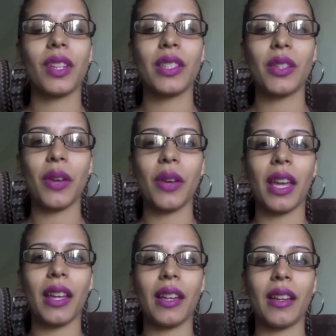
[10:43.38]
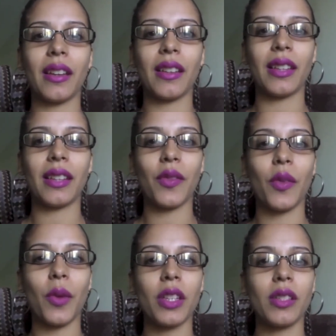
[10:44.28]
So again, thank you for
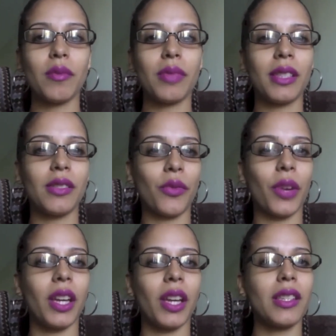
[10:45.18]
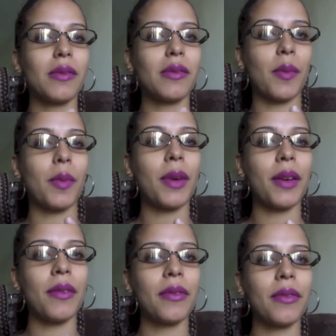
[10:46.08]
watching. Please don't forget to subscribe
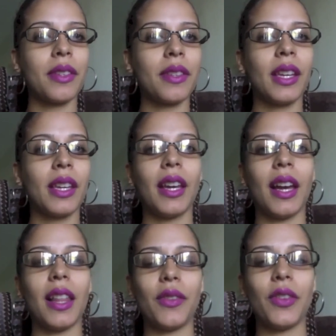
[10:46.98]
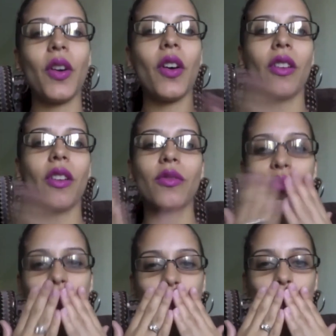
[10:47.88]
above. I love you all,
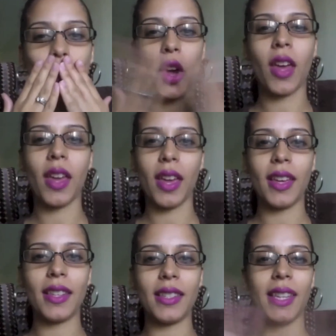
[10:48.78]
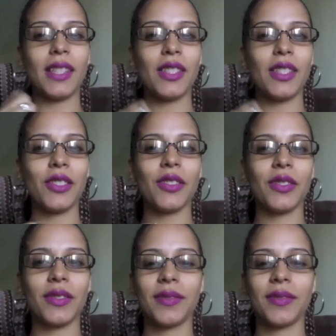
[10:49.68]
and stay tuned.